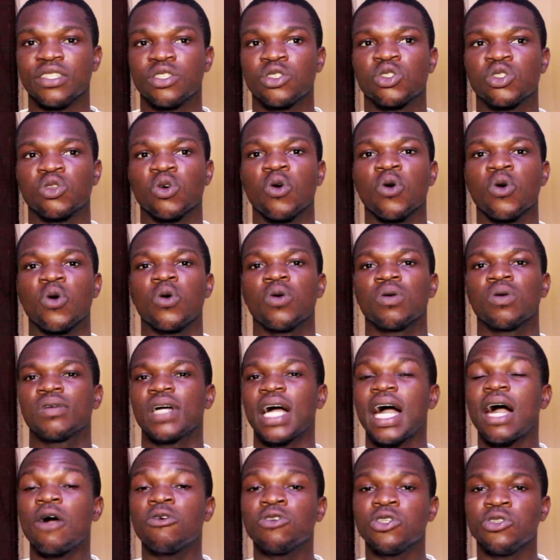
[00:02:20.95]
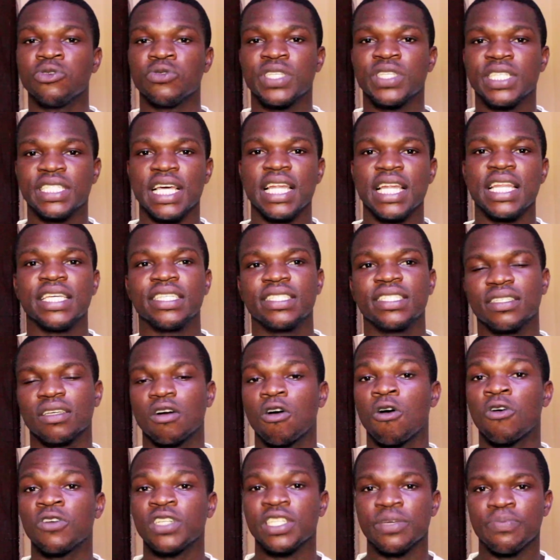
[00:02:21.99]
So how you sell it
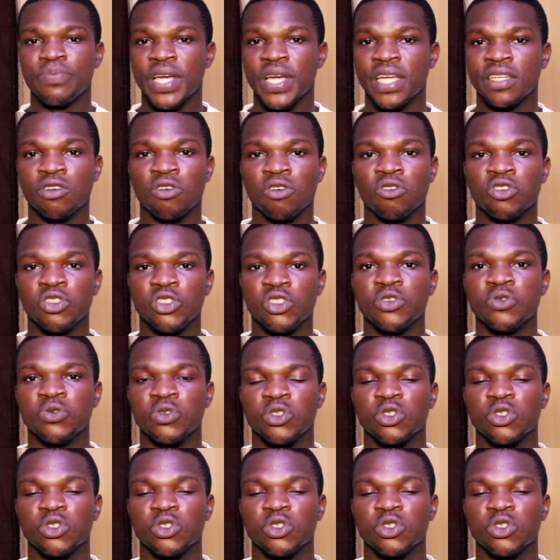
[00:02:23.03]
all depend on you.